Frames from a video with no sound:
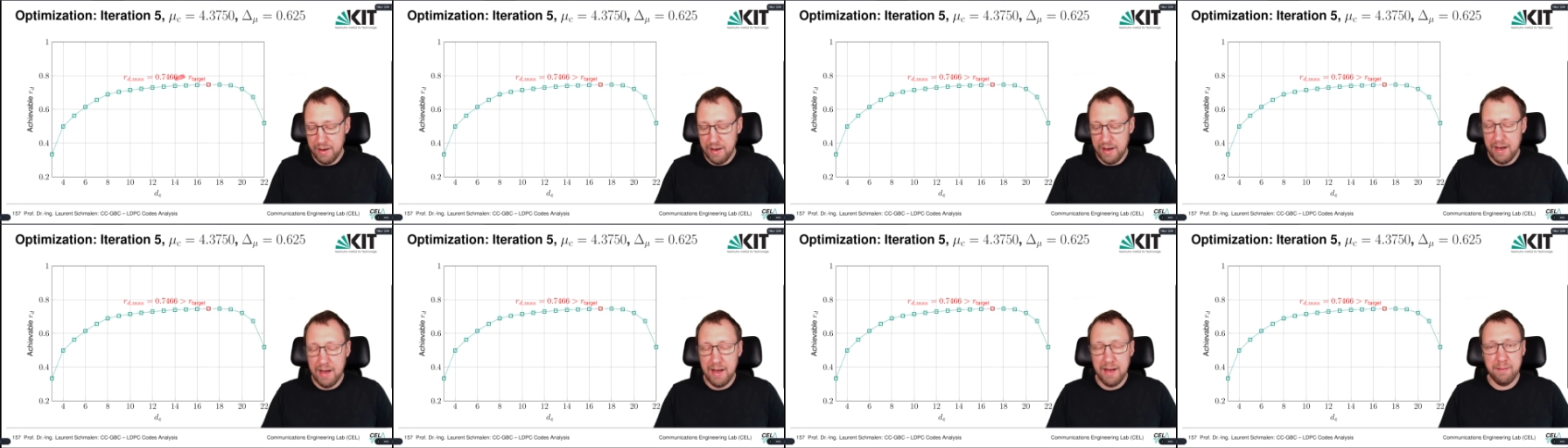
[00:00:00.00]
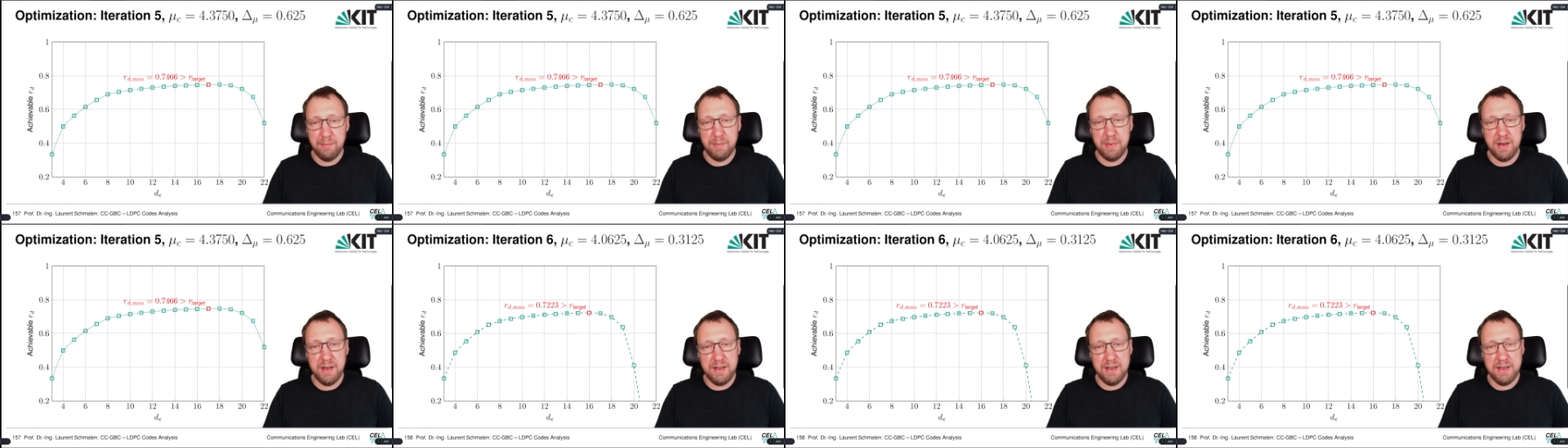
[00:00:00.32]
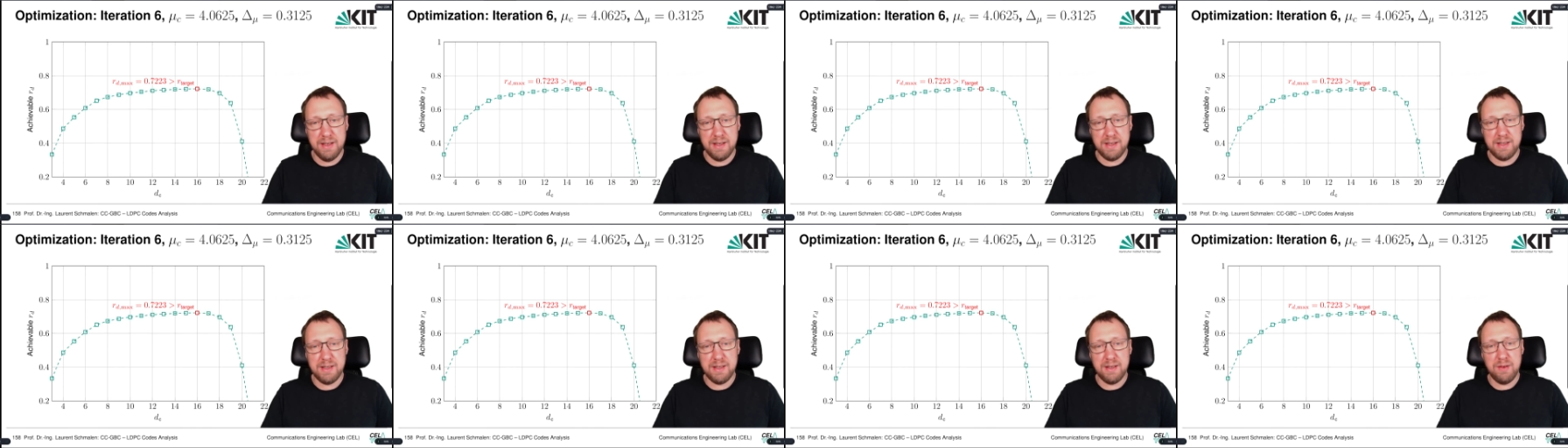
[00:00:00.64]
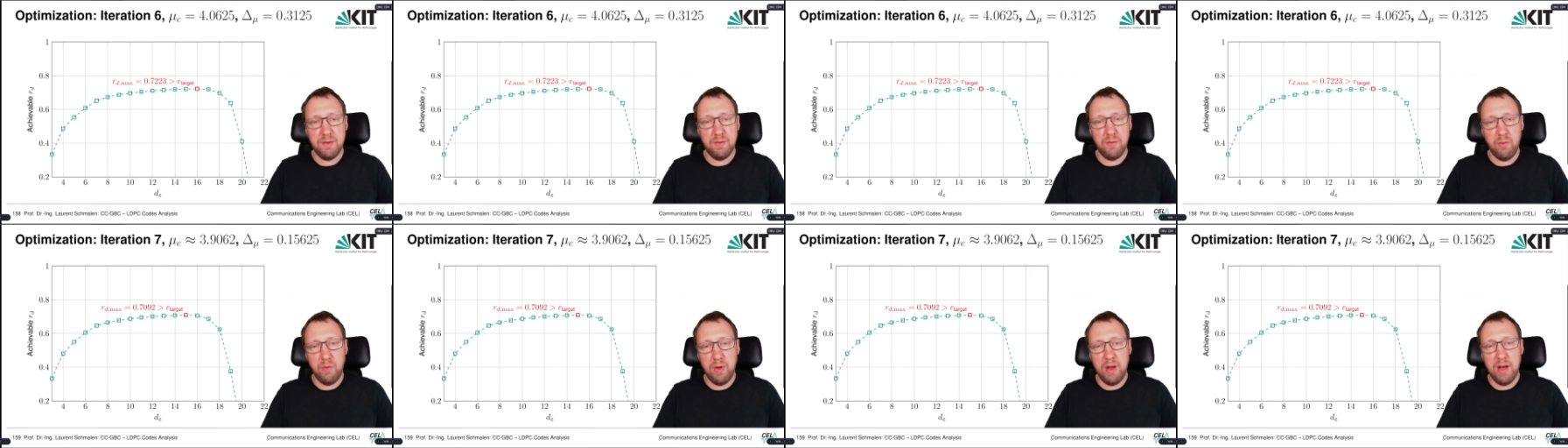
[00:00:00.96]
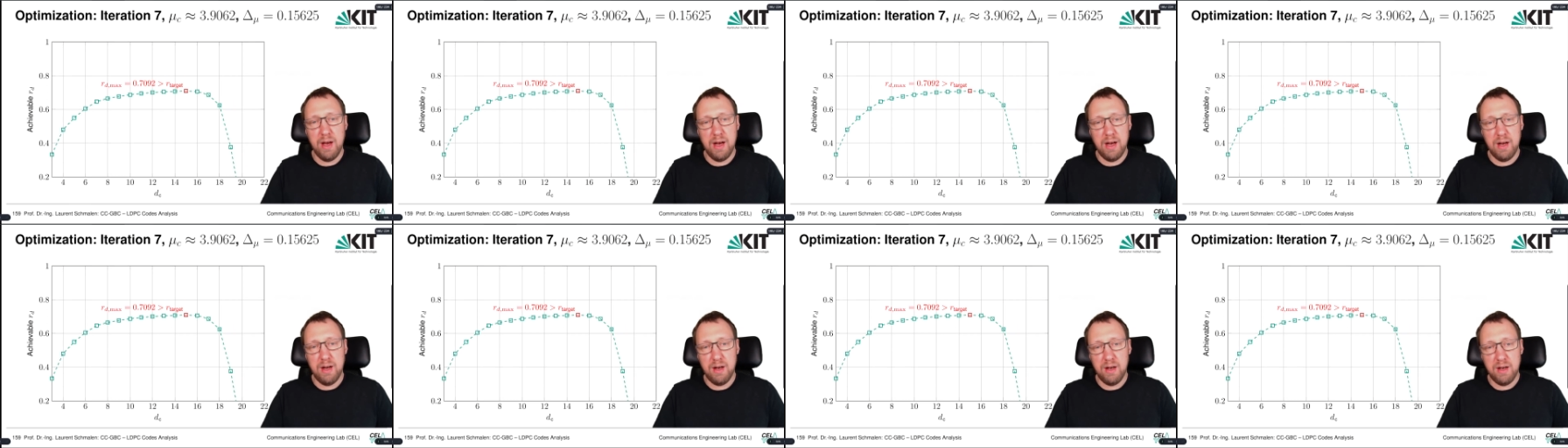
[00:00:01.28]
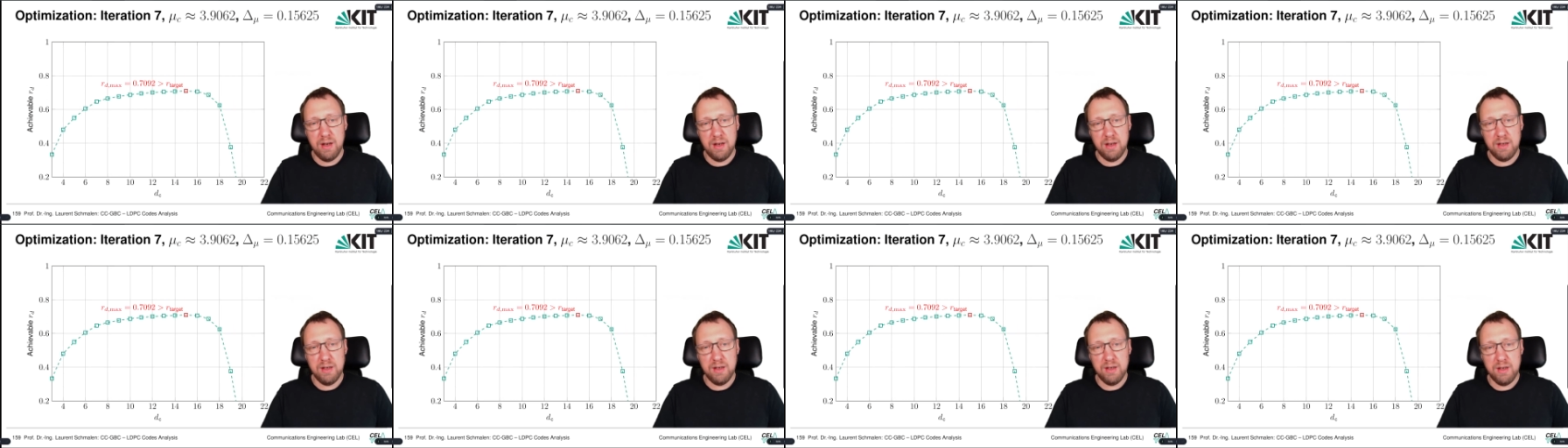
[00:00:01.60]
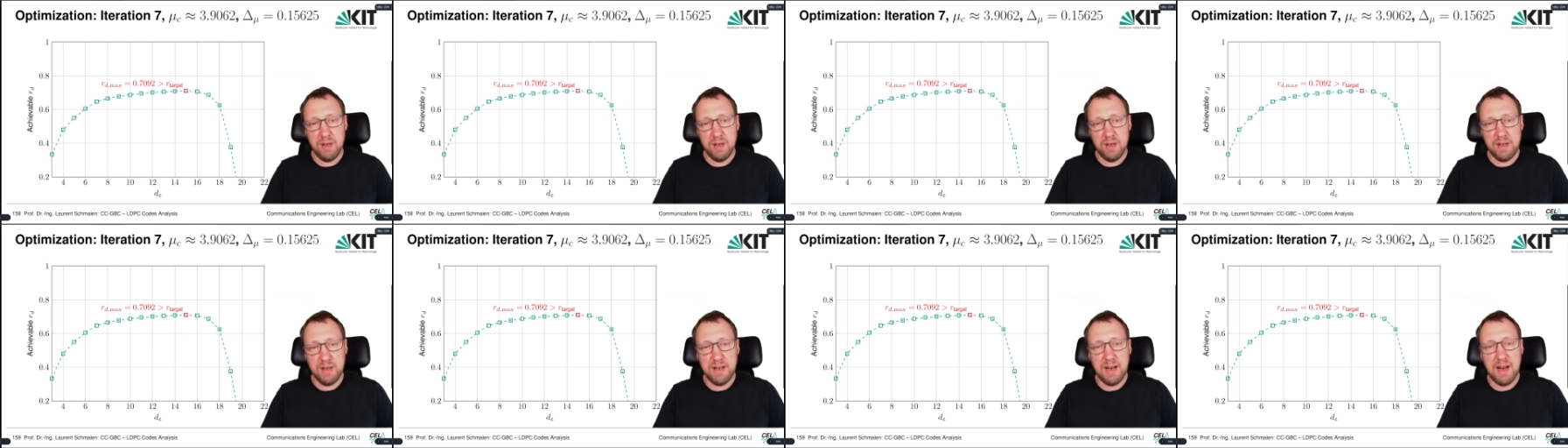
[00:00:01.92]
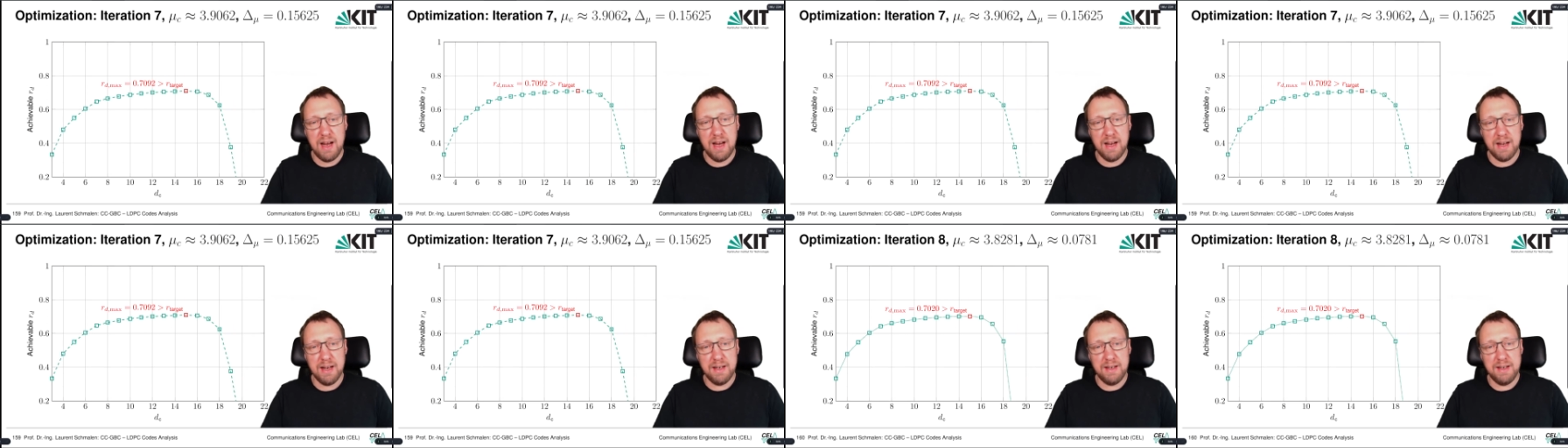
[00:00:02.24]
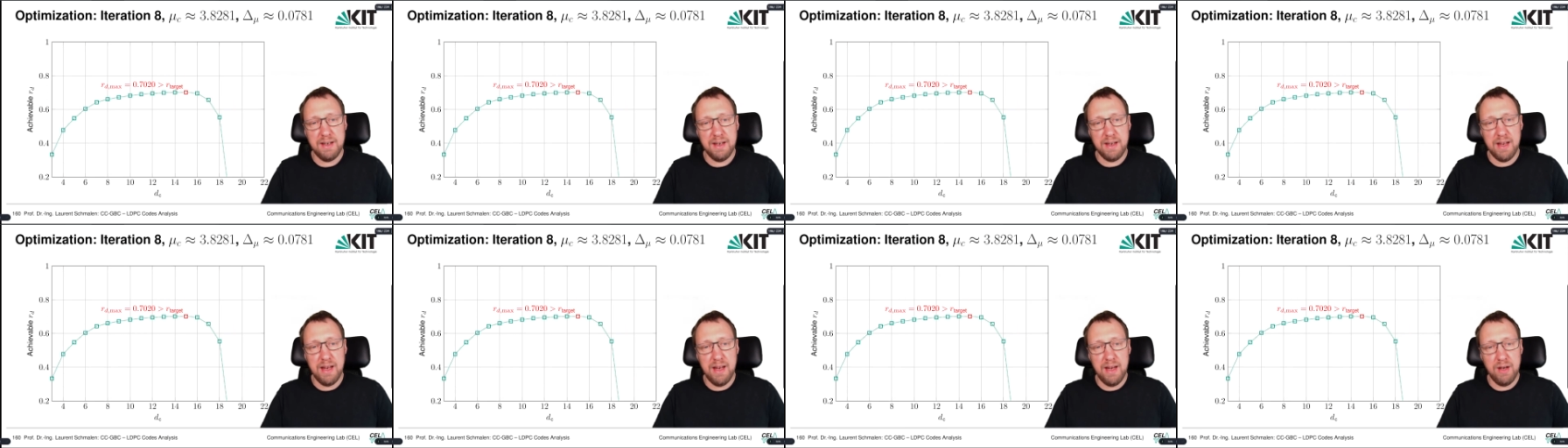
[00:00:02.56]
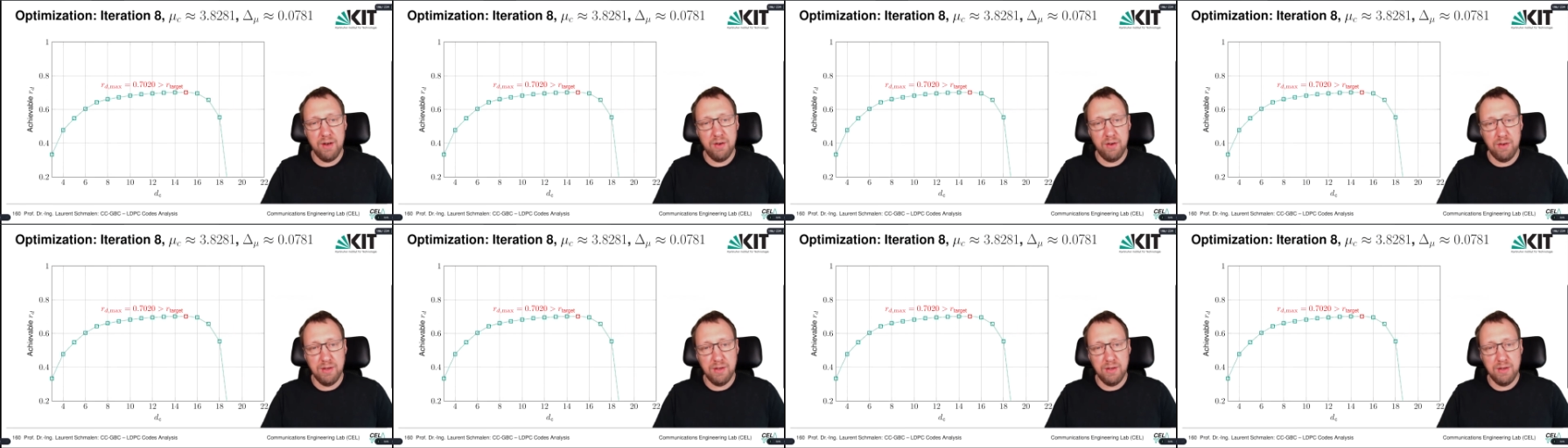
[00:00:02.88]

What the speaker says: And by this, we are targeting in on